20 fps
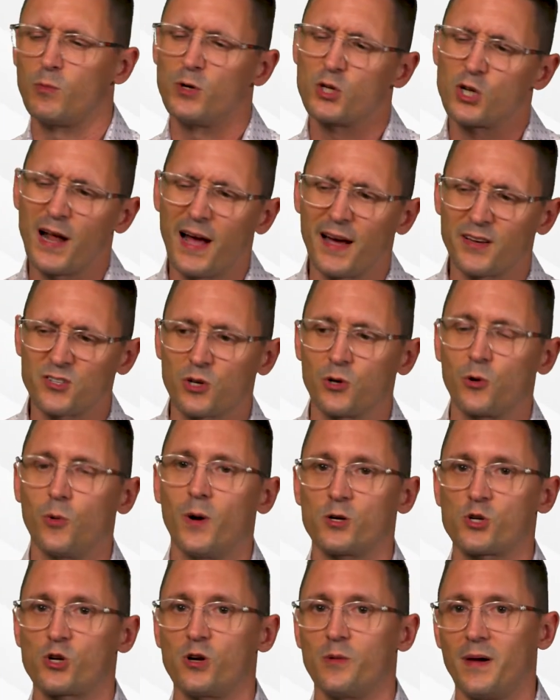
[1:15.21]
We should ask a
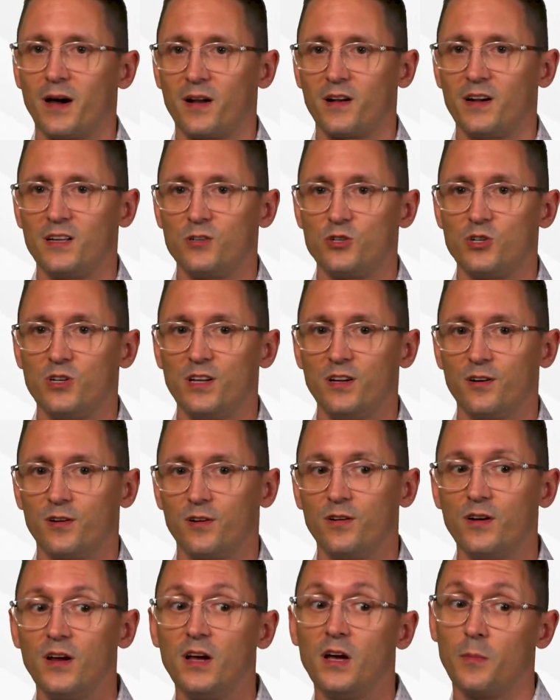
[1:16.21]
question about an engineer,